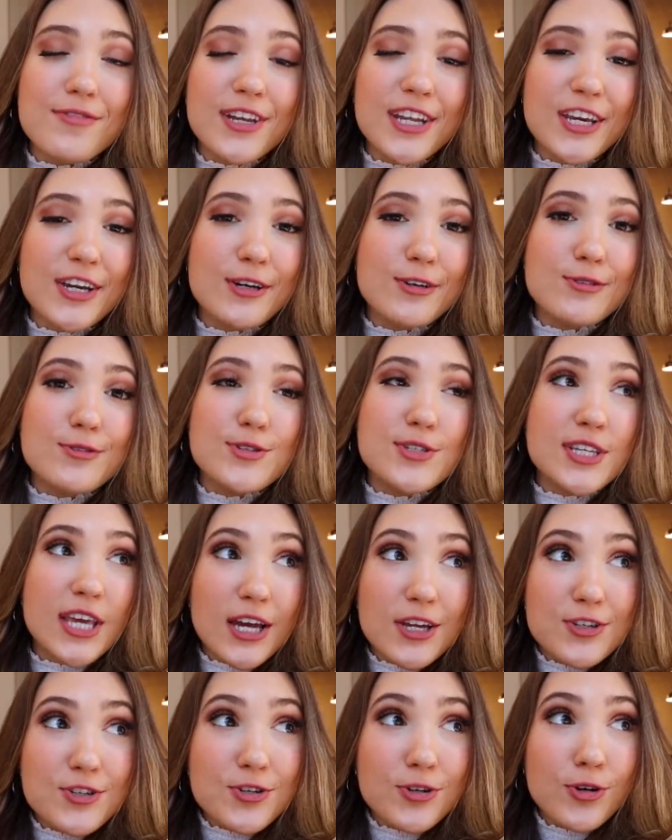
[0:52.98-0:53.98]
video
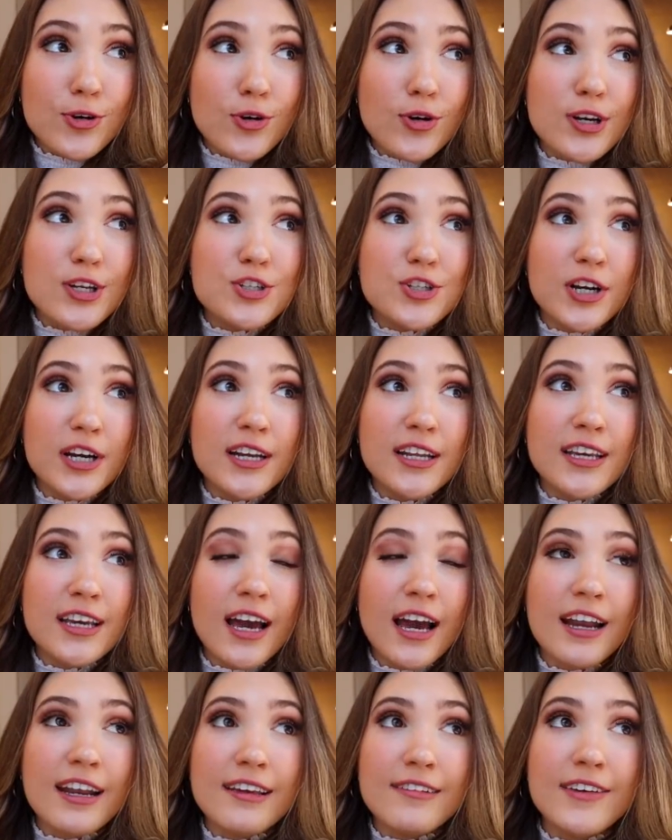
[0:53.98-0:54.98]
schedule and trying to
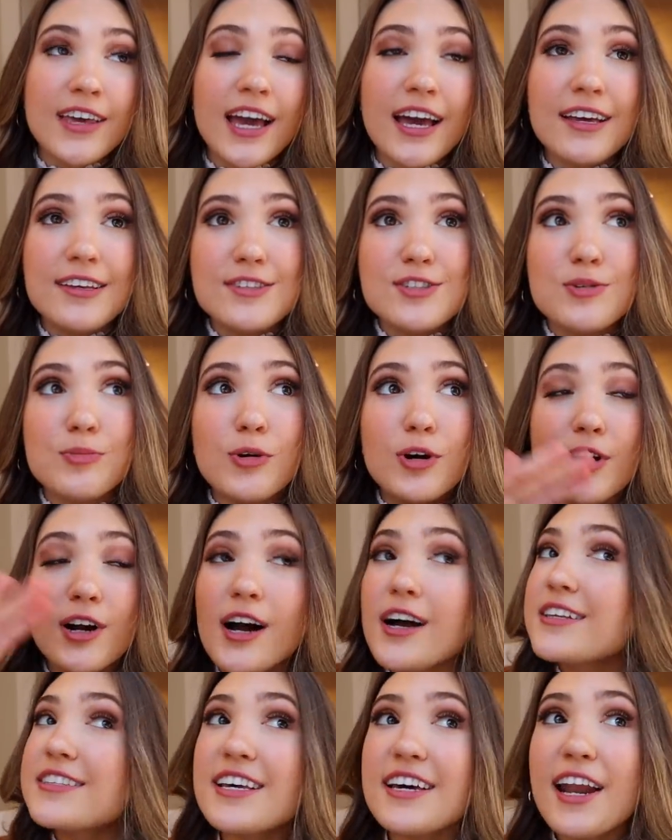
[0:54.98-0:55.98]
kind of get some more
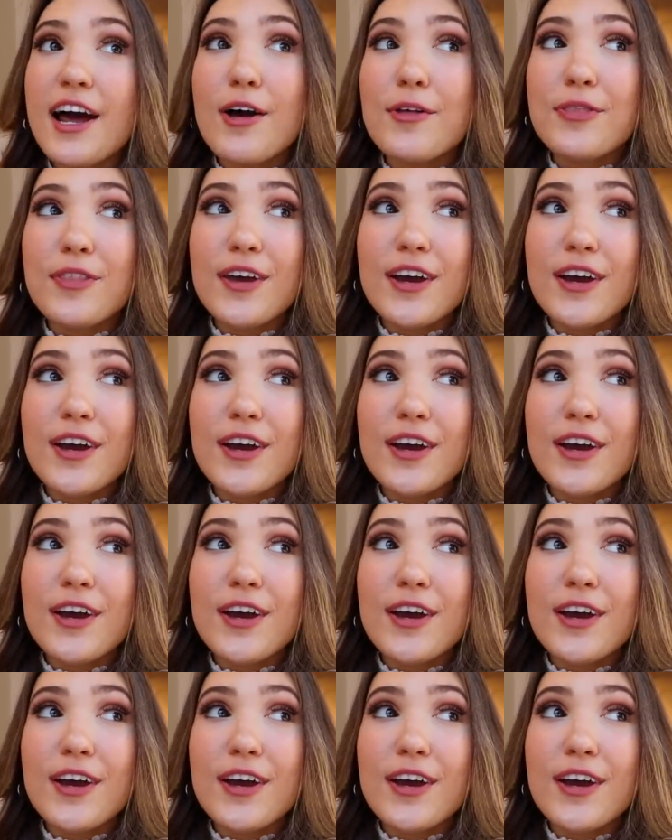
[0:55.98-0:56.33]
content out